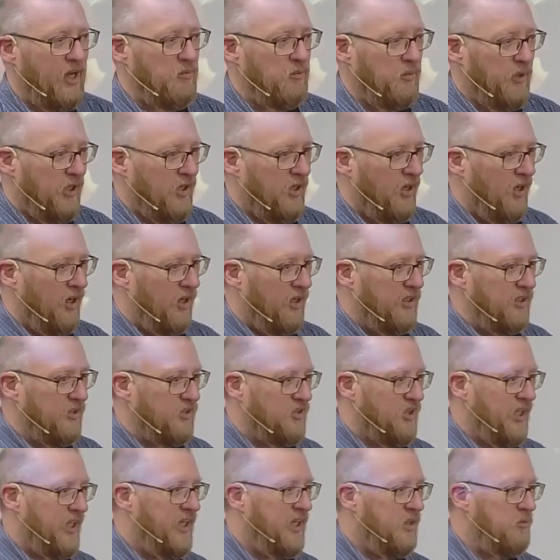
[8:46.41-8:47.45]
because
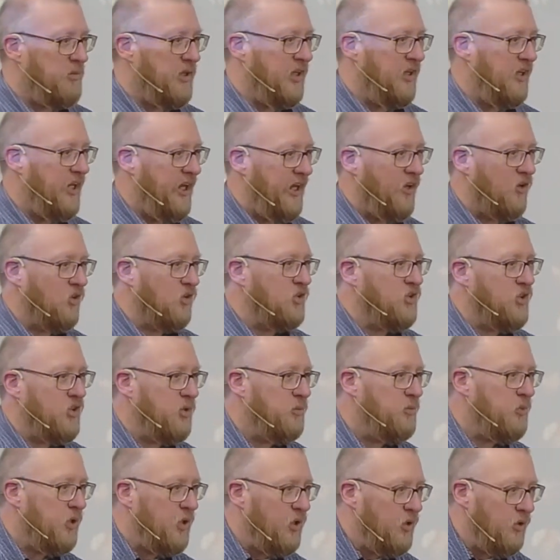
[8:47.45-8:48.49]
they had been nailed to the
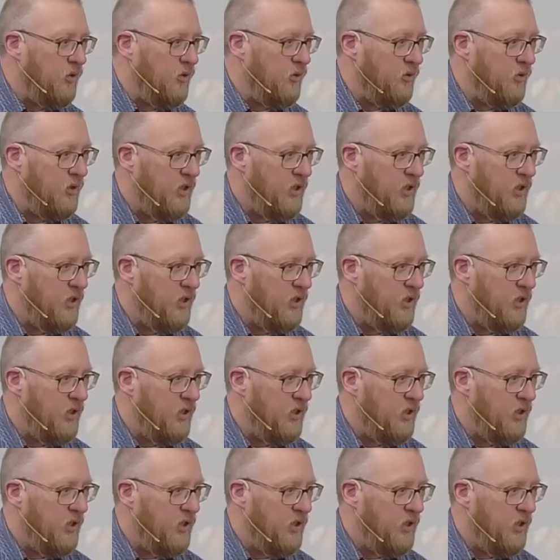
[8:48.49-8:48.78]
pew,